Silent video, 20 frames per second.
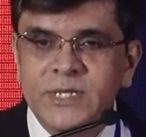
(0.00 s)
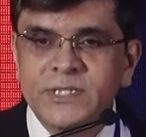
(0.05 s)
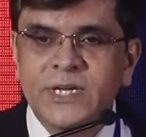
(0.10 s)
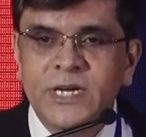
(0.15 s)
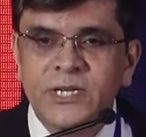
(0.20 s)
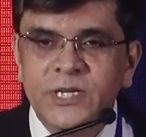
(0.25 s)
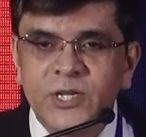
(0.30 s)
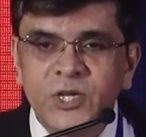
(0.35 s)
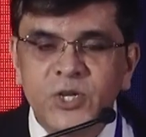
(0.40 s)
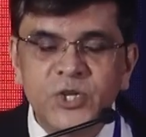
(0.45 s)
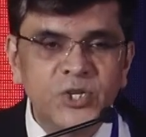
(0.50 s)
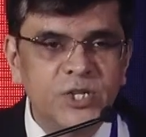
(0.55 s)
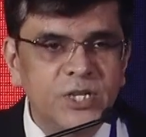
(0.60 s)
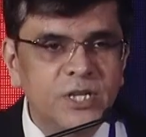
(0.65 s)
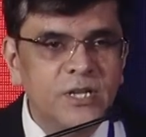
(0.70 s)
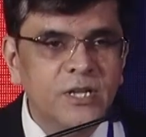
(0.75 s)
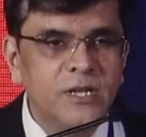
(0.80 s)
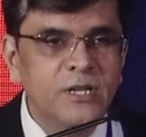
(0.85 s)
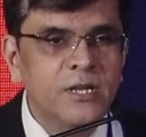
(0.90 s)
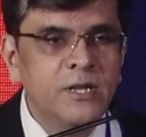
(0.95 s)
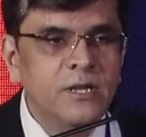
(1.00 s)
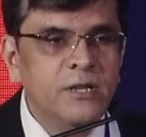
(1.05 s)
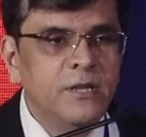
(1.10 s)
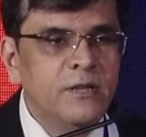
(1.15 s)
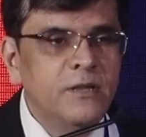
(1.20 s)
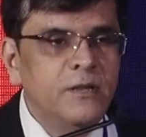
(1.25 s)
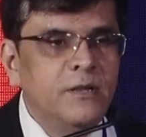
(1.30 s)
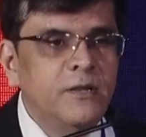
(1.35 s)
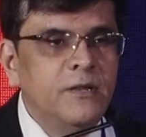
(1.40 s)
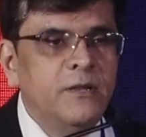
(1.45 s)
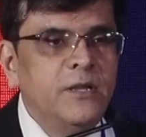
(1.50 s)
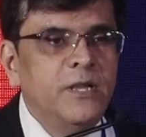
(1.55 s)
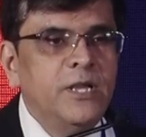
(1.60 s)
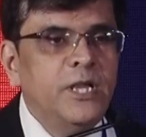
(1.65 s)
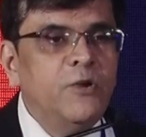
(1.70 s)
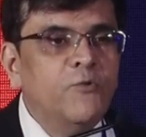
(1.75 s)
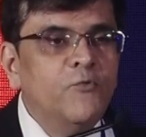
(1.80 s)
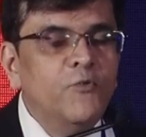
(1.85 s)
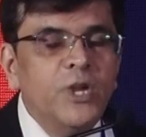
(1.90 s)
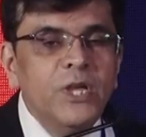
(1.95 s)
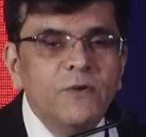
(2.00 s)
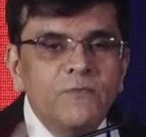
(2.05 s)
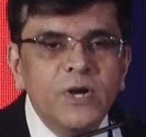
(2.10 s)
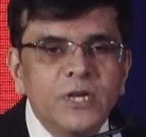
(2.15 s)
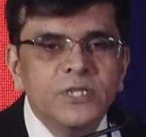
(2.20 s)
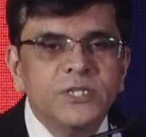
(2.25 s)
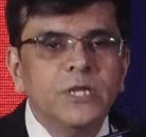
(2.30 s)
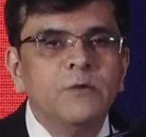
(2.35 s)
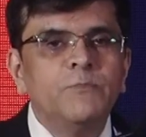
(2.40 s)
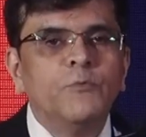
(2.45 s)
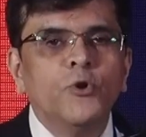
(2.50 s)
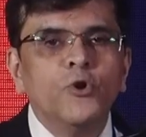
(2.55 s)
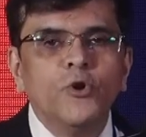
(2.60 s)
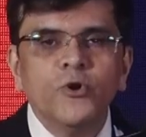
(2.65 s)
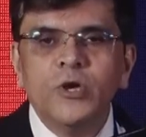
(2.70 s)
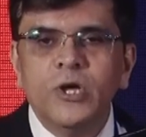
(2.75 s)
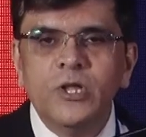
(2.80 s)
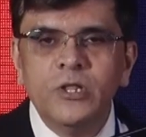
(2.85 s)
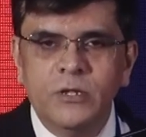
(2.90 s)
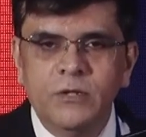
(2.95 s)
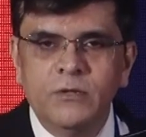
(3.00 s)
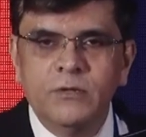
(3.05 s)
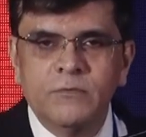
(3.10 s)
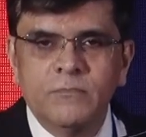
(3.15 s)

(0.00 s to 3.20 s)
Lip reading: standardization, universal protocol